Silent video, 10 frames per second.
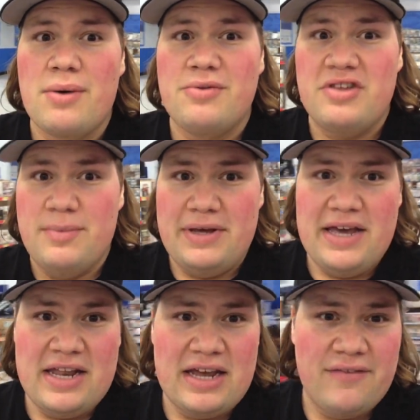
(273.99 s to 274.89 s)
I was at the
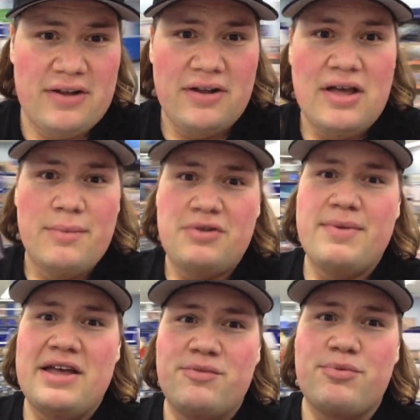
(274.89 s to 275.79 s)
beginning of it, but to
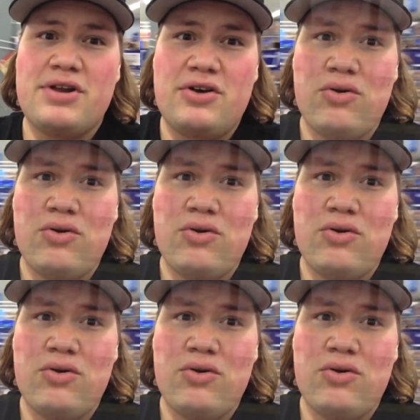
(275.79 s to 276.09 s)
me, it's pretty